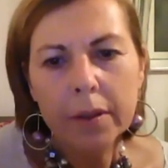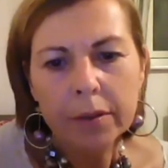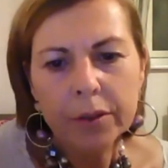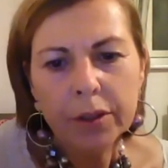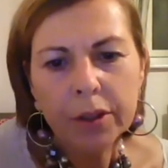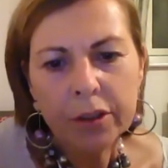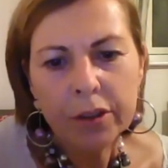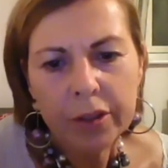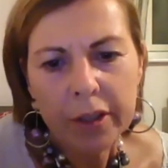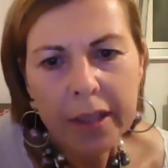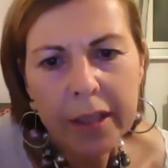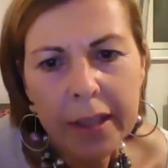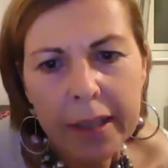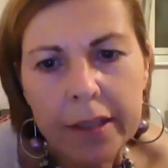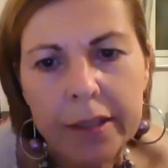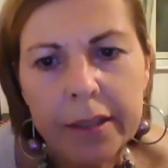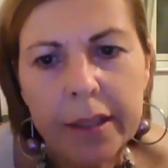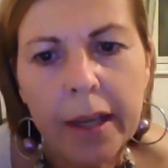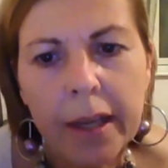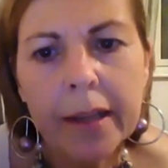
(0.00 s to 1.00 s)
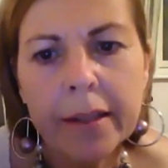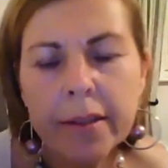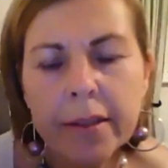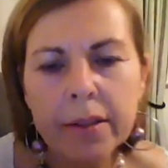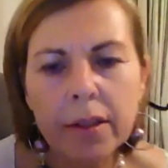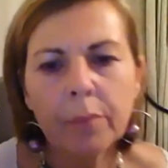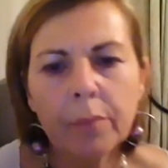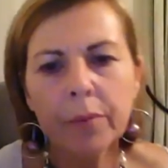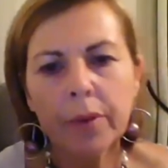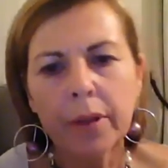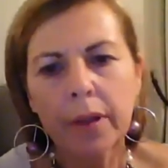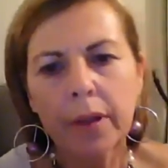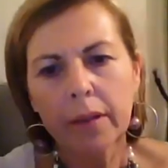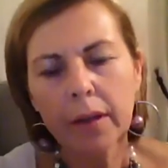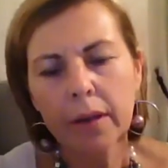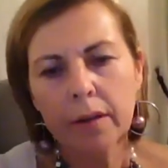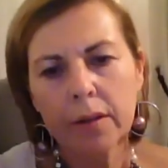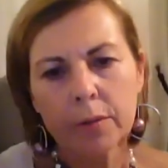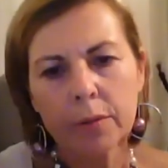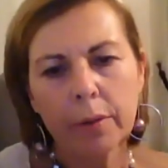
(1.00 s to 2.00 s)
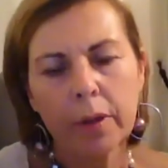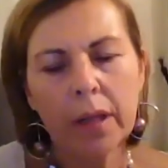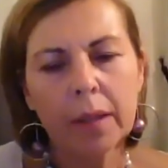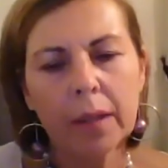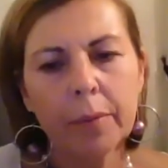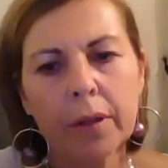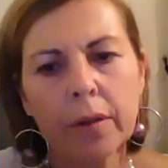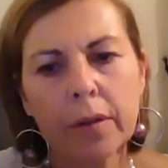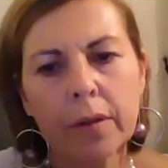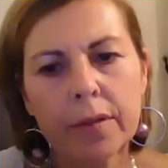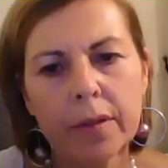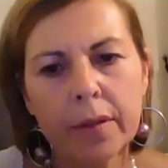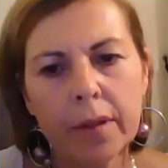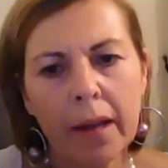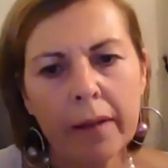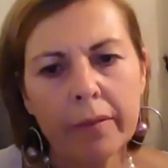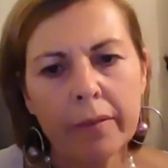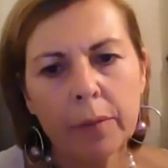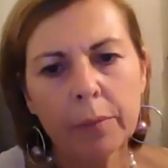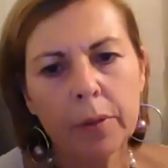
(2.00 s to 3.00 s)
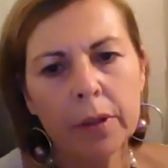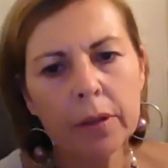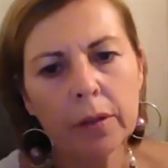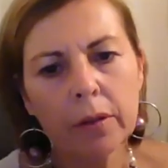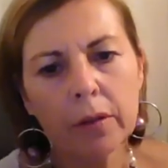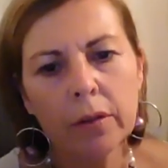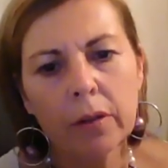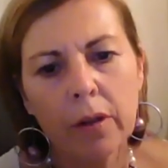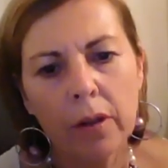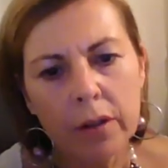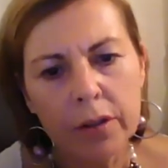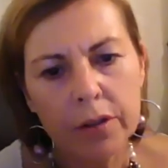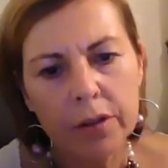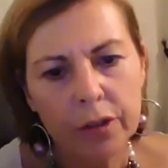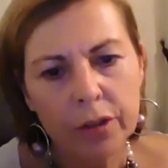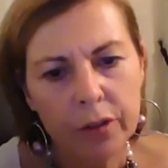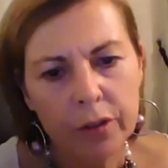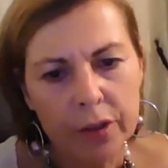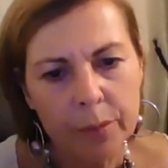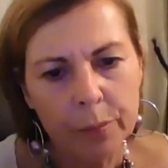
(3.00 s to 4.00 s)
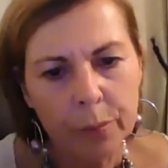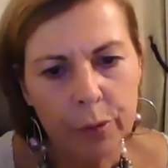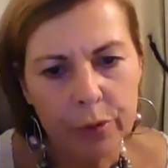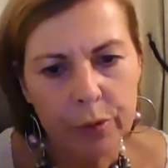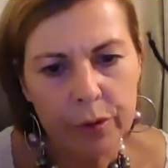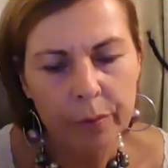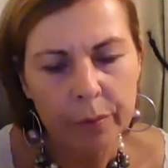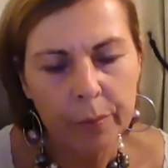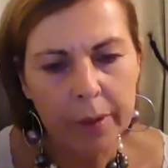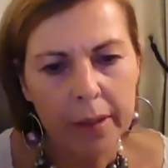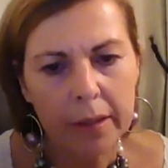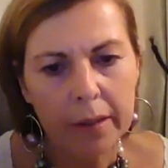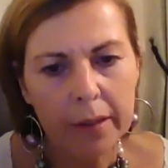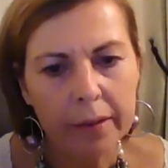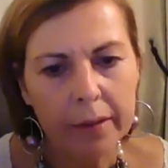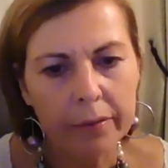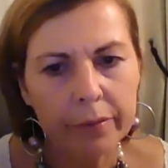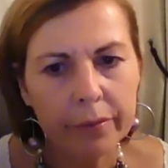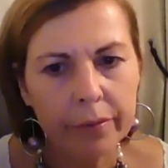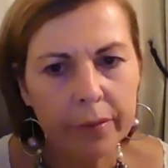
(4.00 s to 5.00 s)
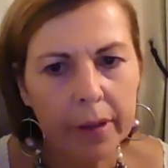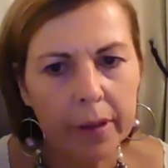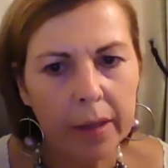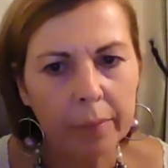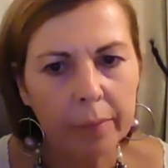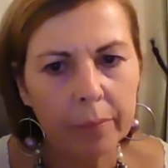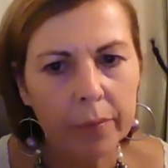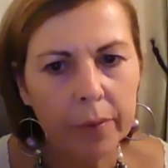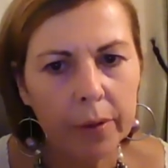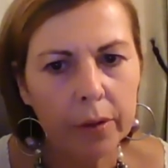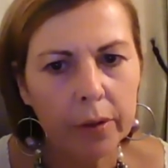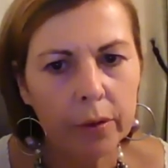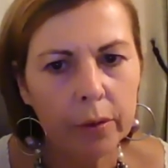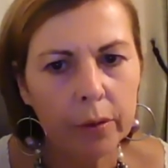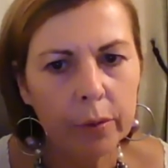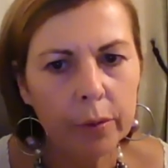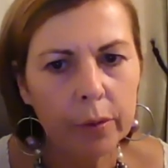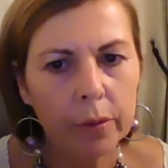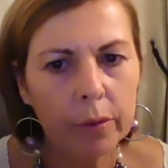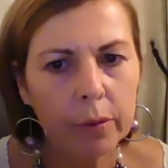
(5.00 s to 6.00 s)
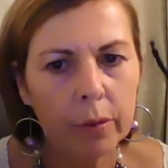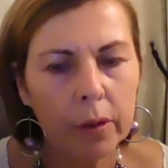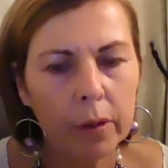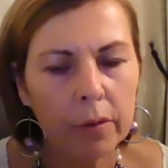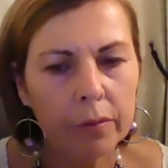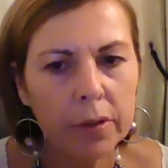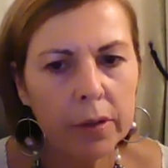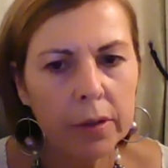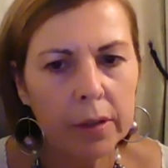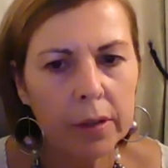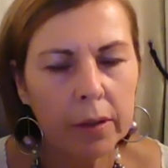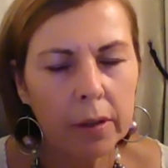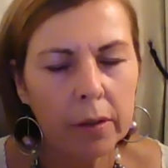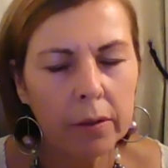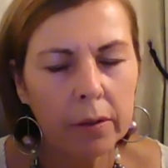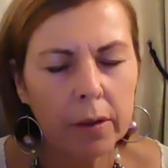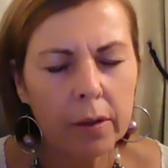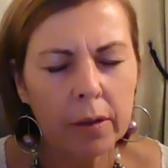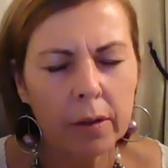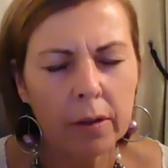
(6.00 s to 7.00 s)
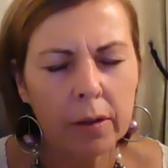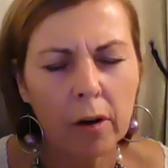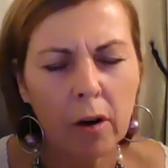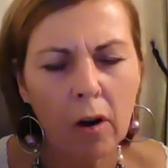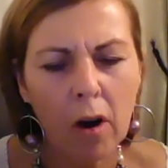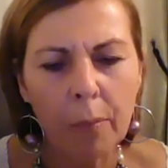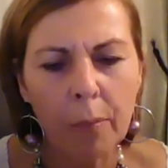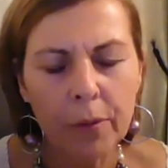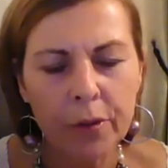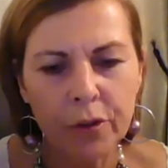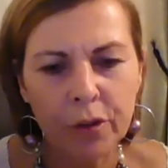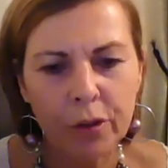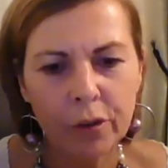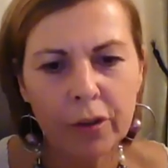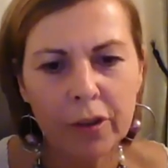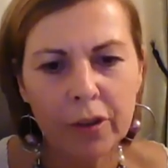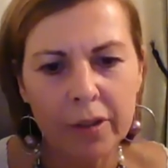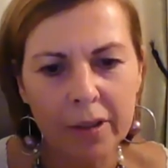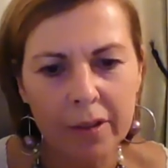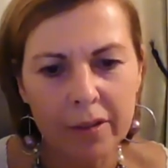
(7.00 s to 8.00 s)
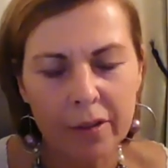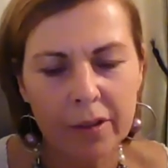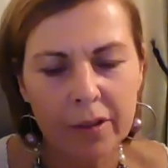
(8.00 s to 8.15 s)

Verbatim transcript: Deirdre, I'd like to add something there as well because having been an oncology nurse most of my life, um, you know, you often you, there are opportunities.